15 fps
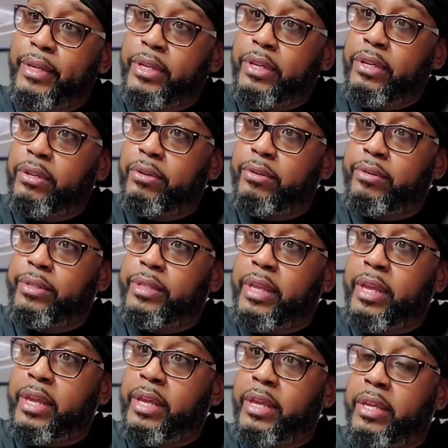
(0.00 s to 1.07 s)
you know what I'm
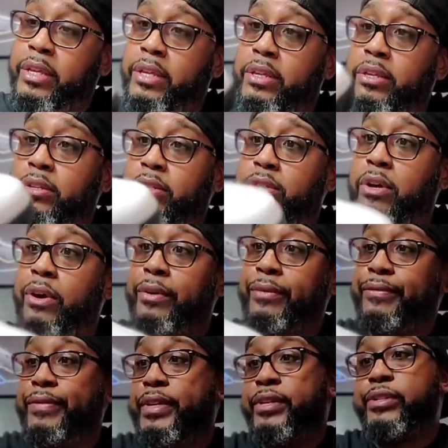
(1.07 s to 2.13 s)
saying, your
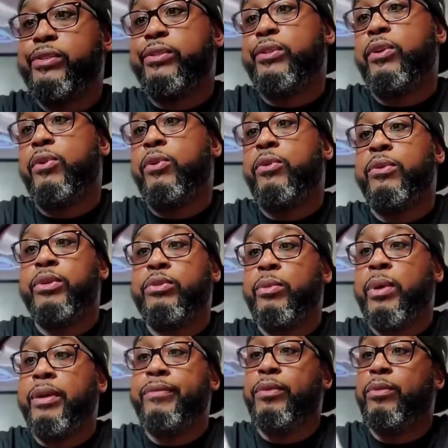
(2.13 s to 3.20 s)
starfish or your orange,
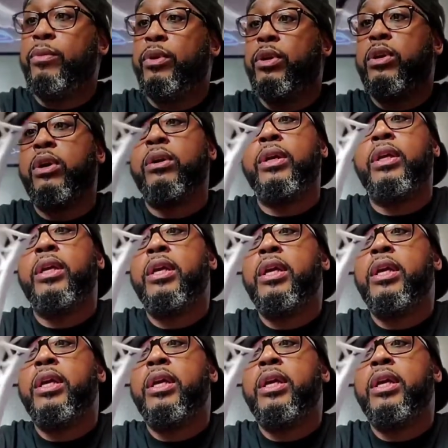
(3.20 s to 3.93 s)
whatever you want to call it.